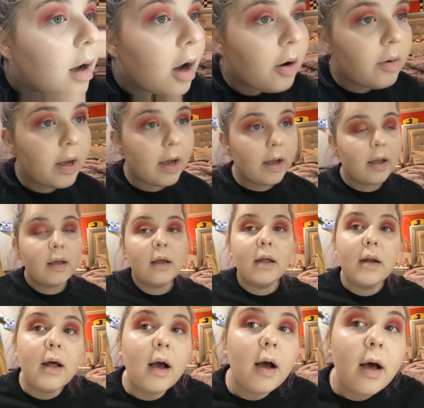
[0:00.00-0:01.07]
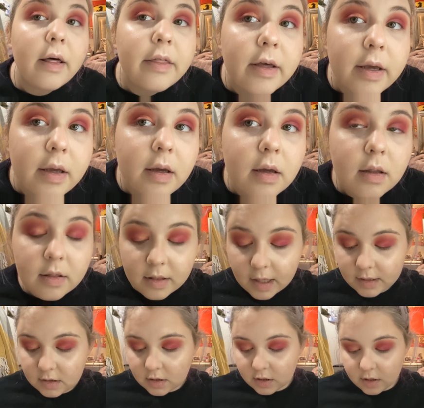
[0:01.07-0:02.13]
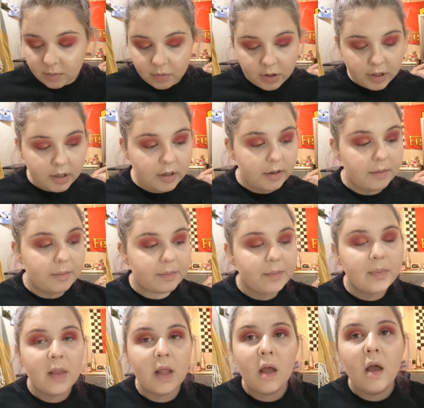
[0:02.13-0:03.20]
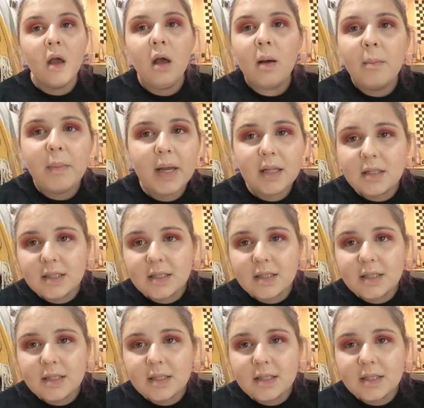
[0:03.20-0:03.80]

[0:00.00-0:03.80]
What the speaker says: Okay, and I think that's looking pretty good. Man,